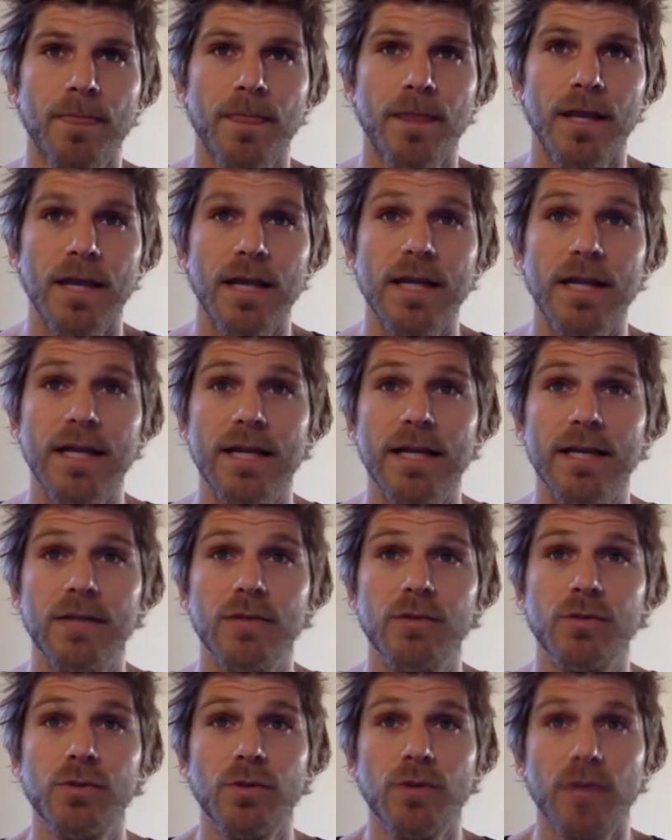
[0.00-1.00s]
eating
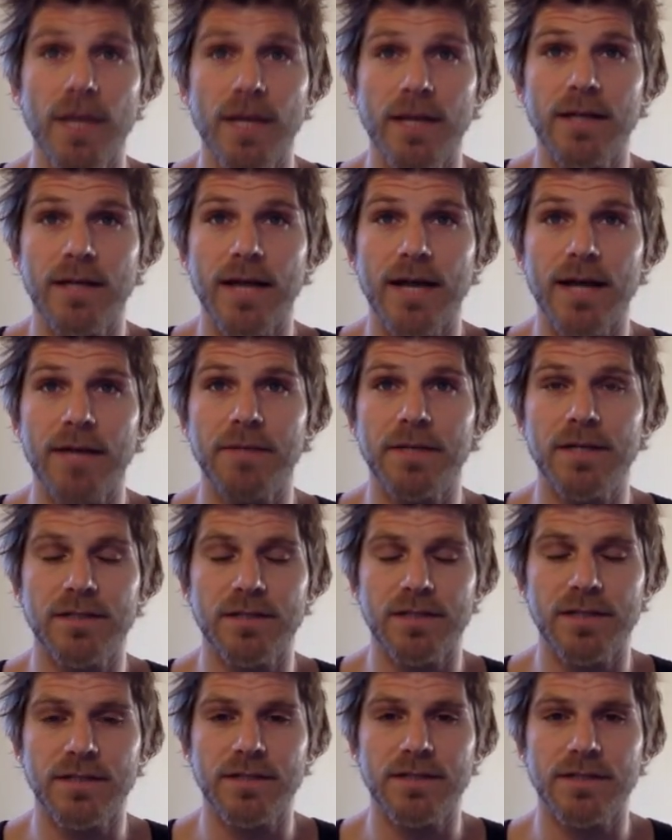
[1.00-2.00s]
it too late at night because
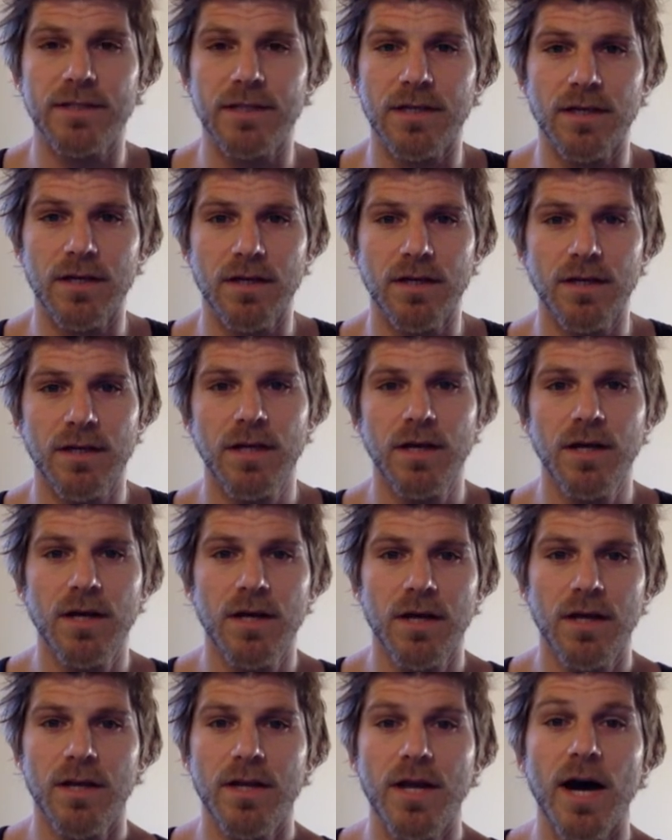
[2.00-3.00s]
it's
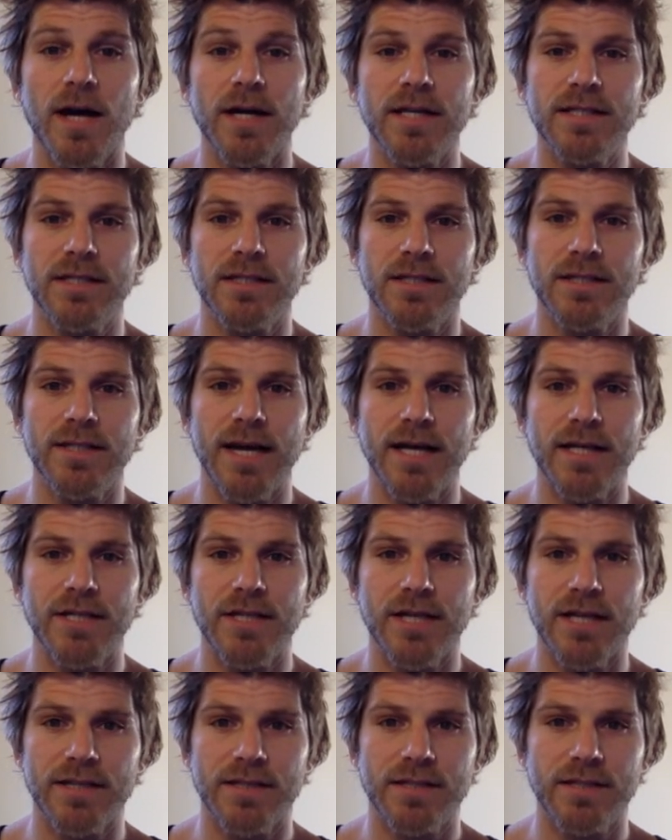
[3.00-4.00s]
not easy to
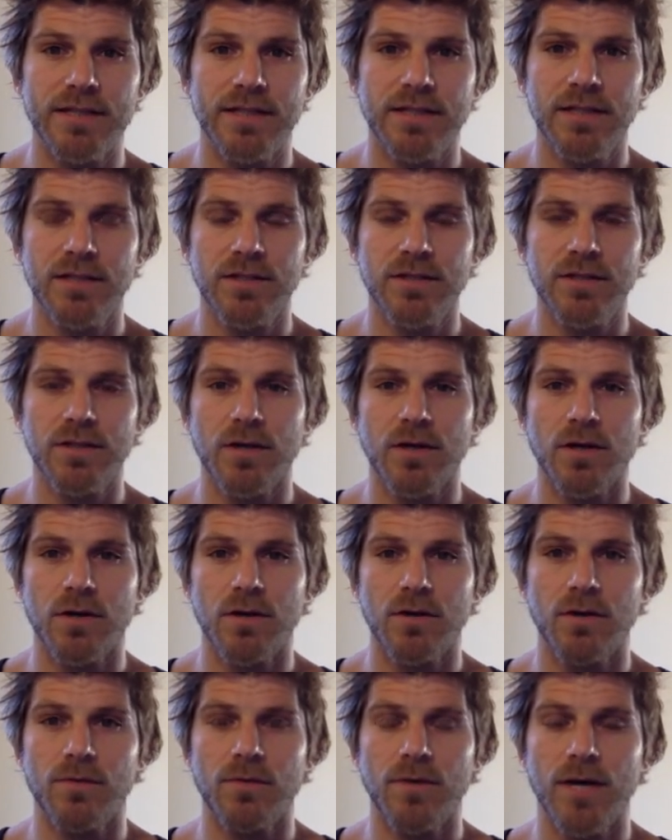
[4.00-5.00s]
digest.
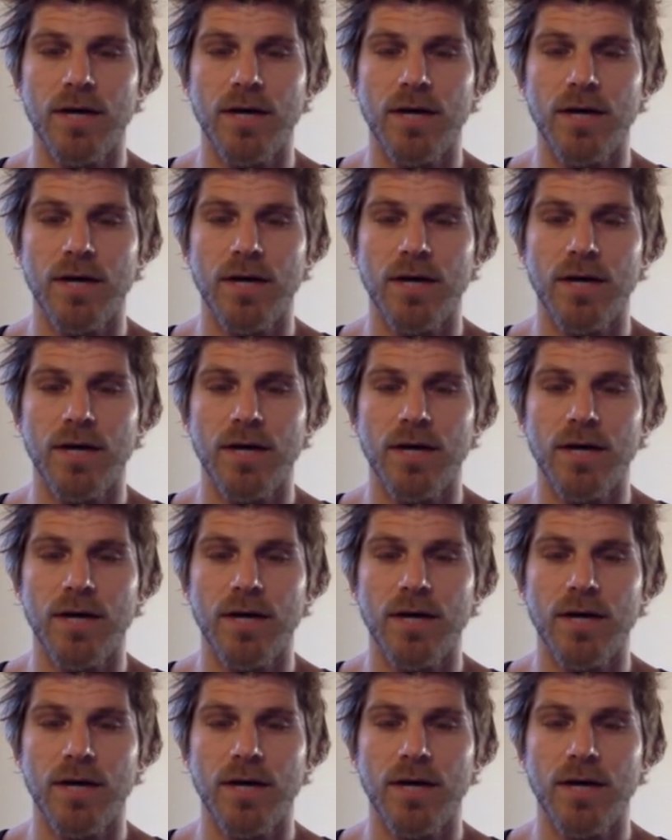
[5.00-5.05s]
So